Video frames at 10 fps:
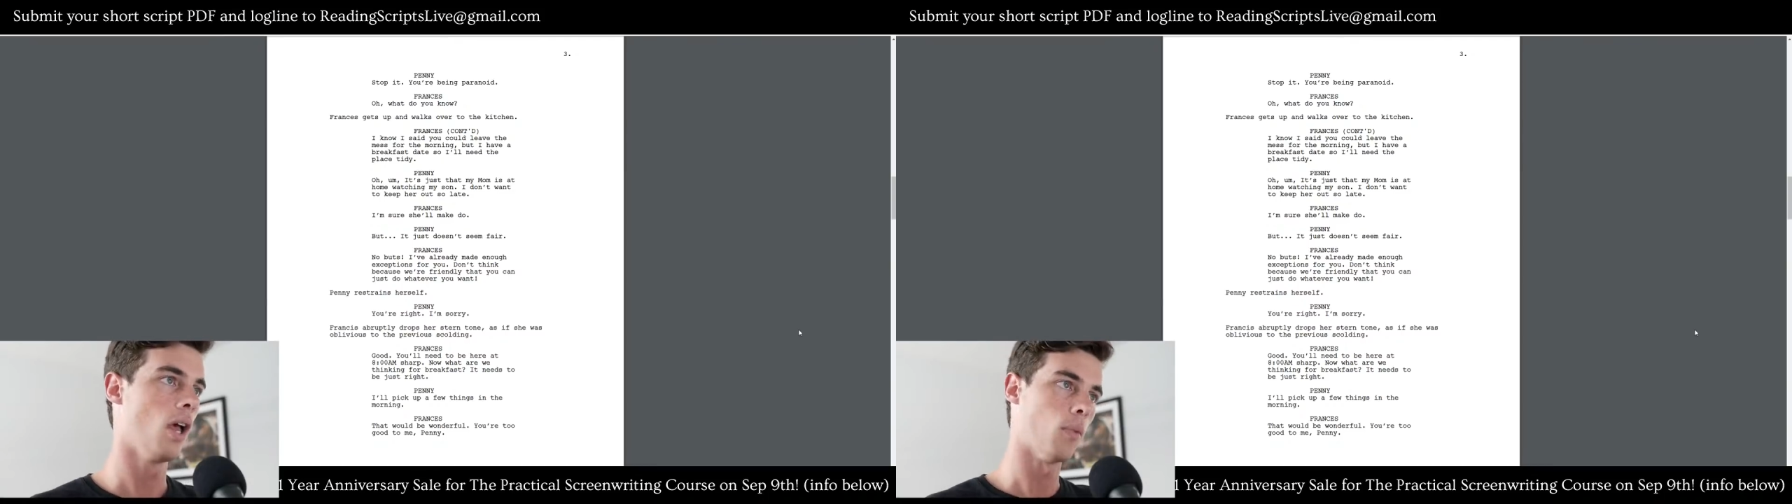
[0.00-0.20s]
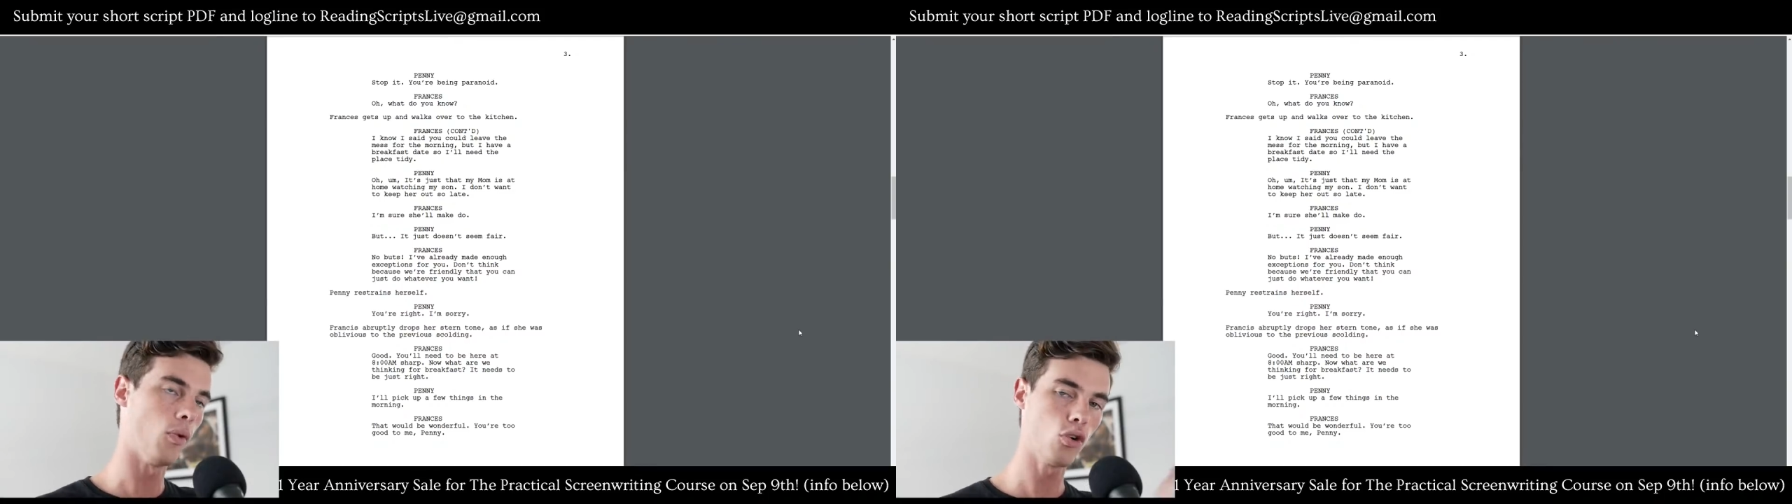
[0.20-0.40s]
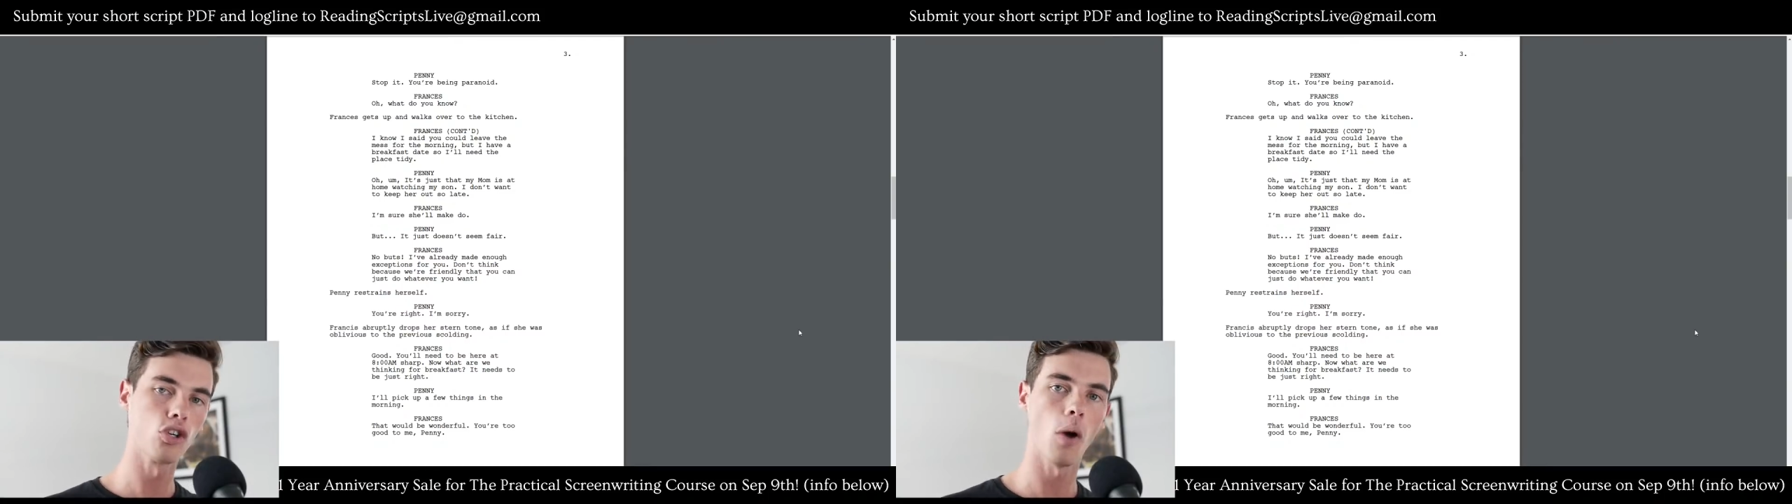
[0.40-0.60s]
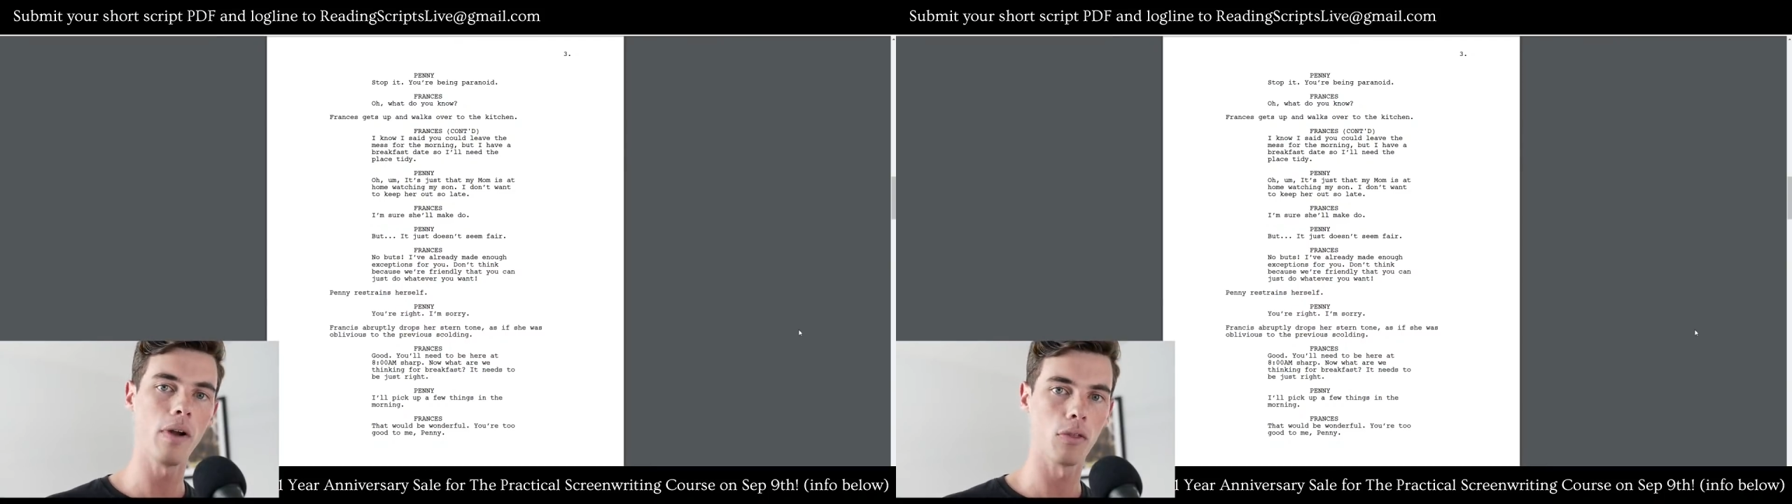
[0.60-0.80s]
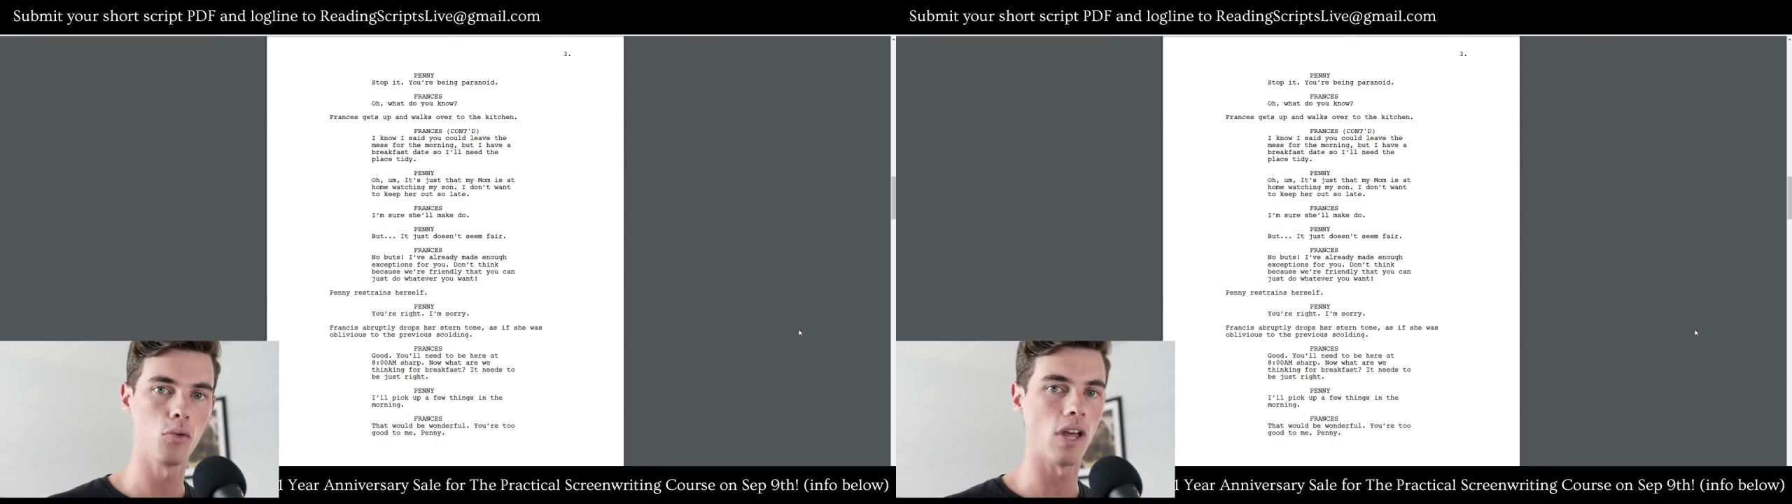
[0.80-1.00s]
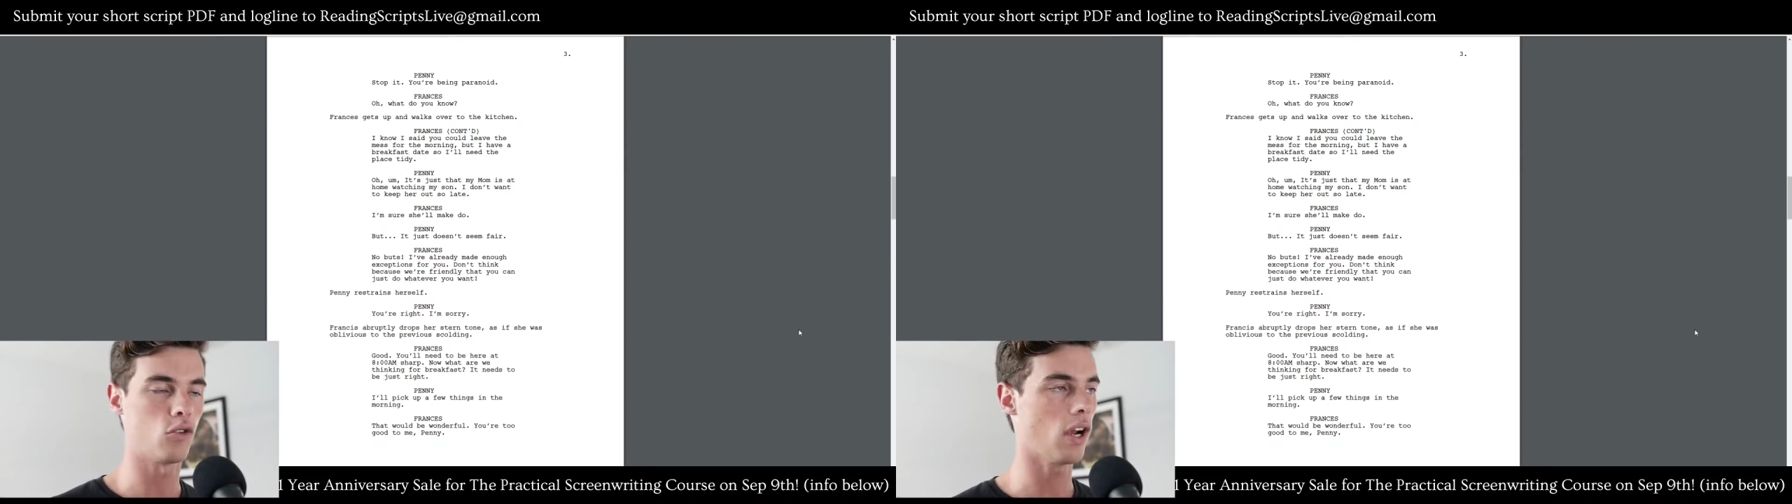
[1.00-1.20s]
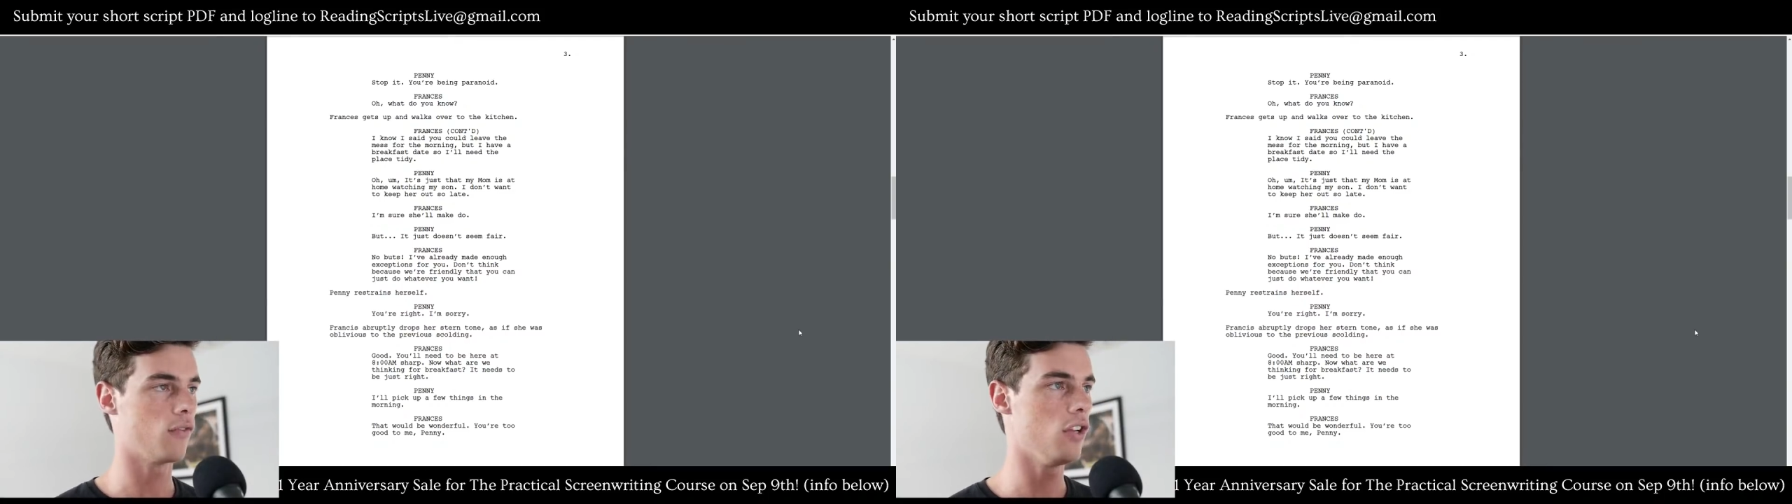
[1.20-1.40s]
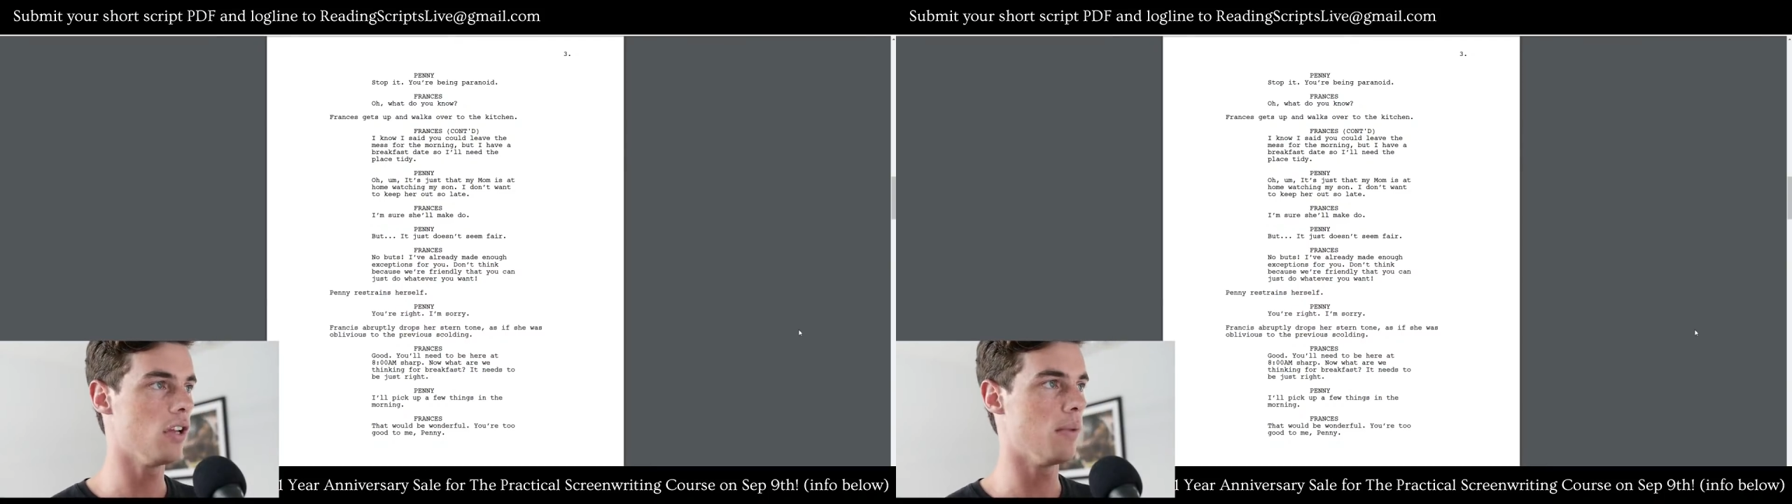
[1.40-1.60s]
But when you're going through that draft,
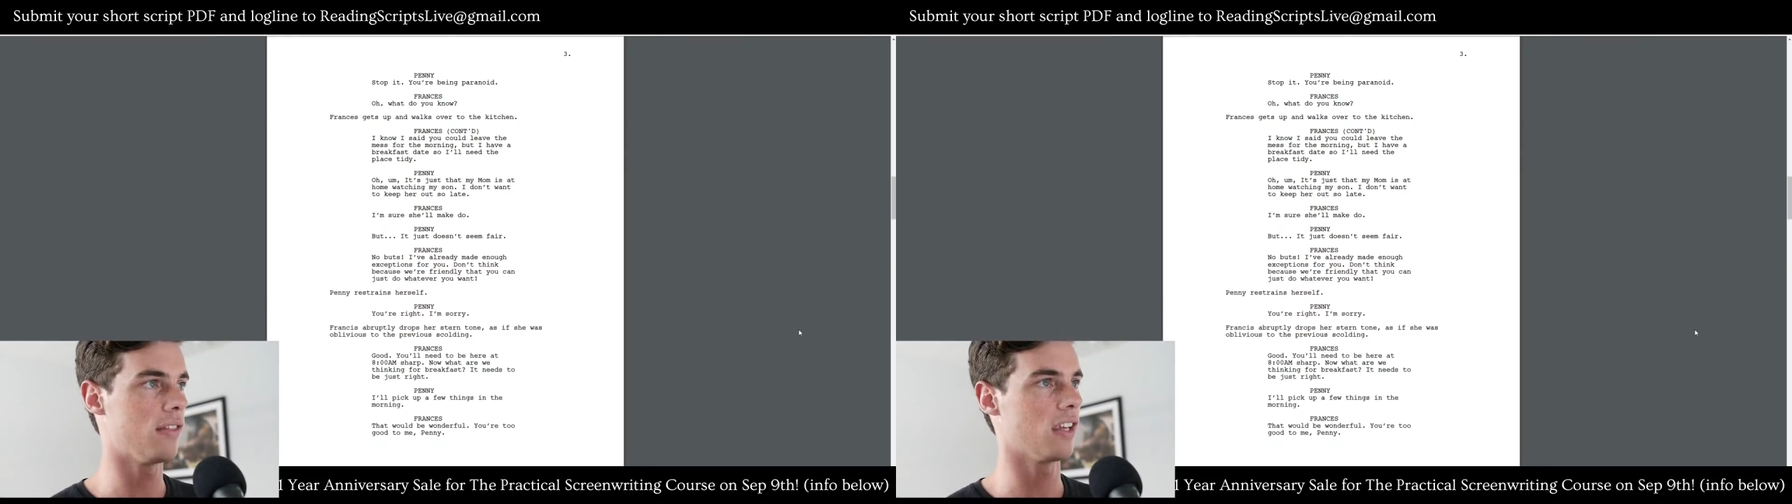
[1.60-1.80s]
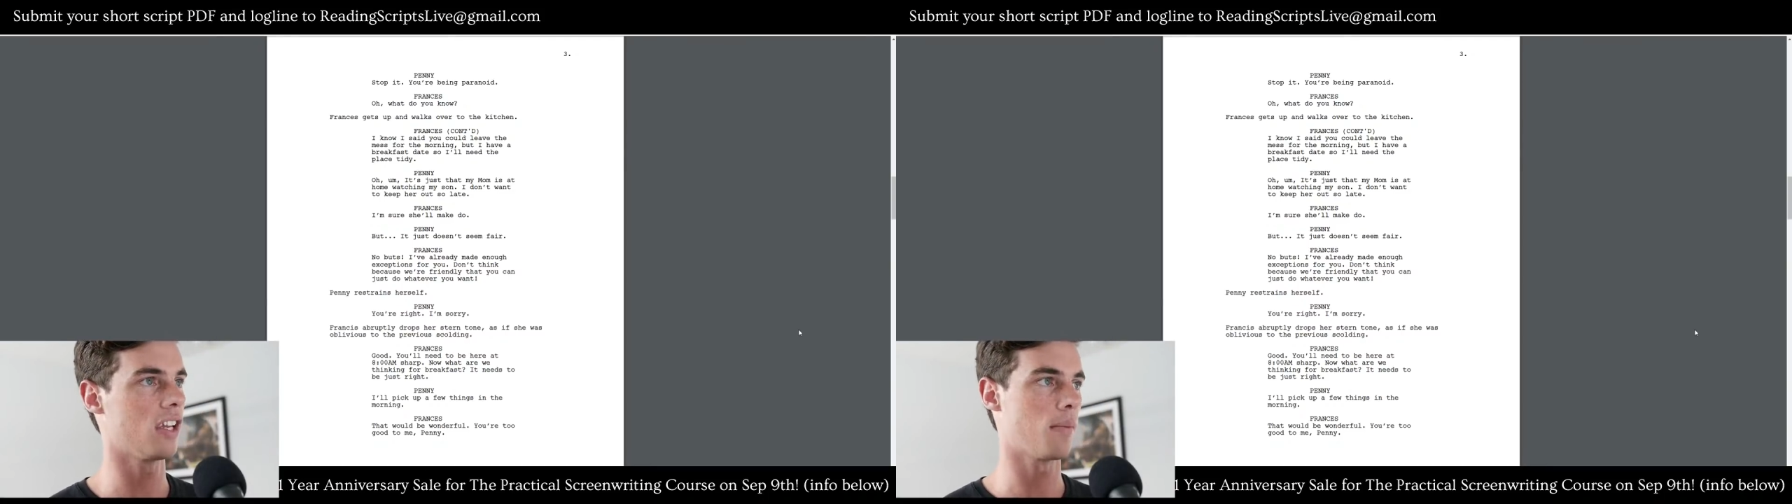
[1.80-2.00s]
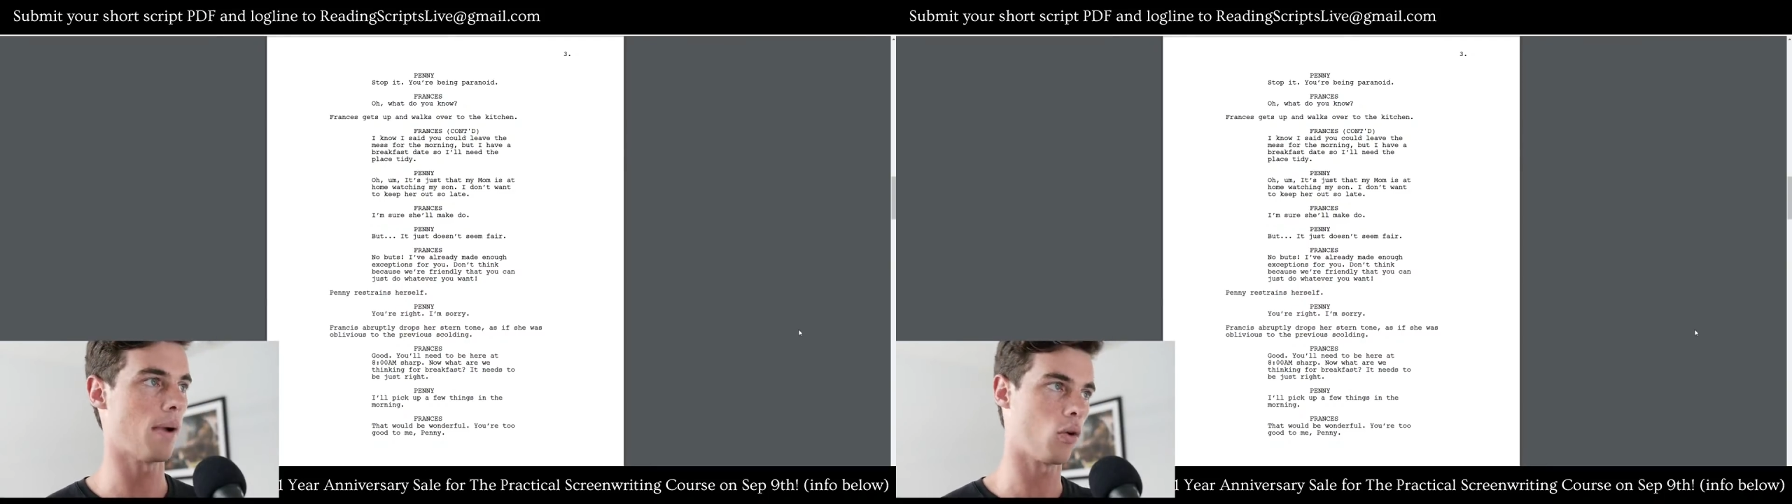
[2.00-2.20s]
you need to be thinking about,